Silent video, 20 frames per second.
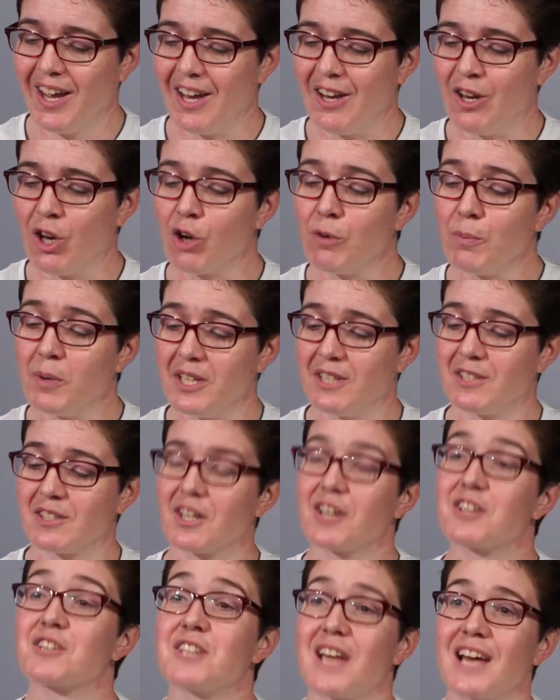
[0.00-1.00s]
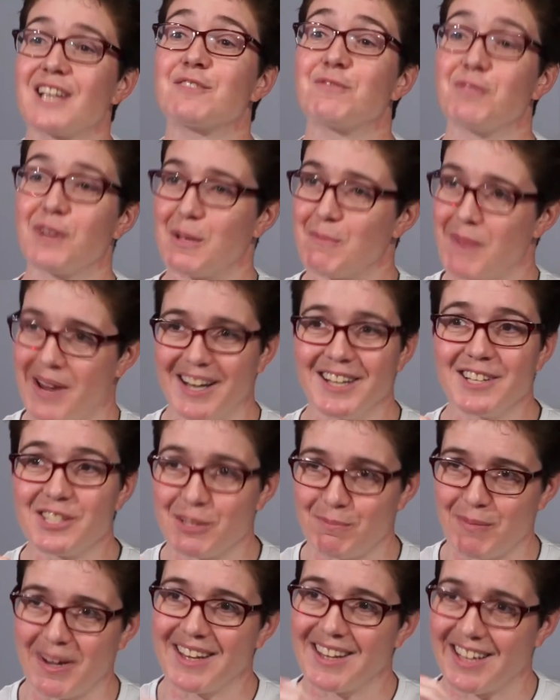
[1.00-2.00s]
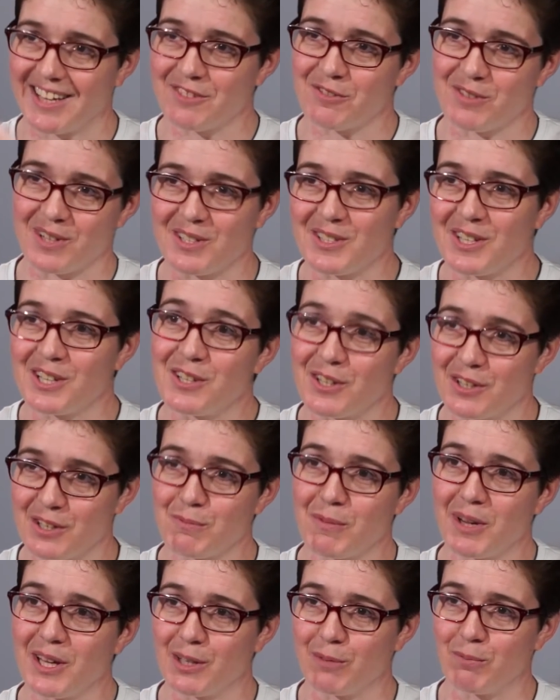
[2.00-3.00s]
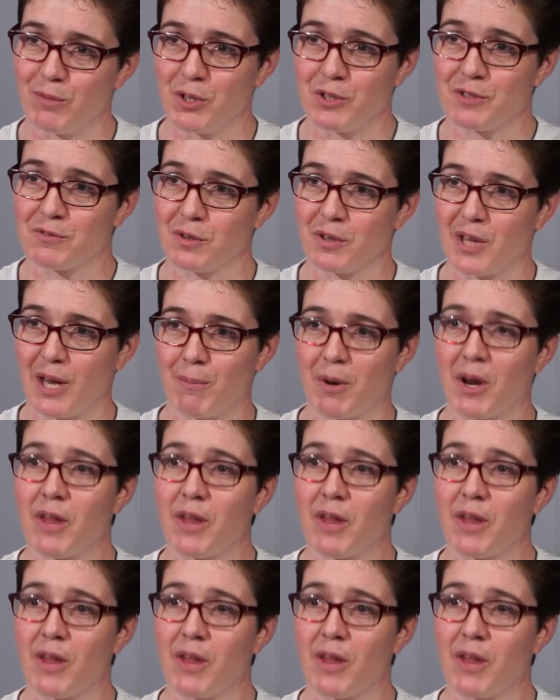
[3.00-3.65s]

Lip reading: nobody's successfully managed to make that transition to make them useful there.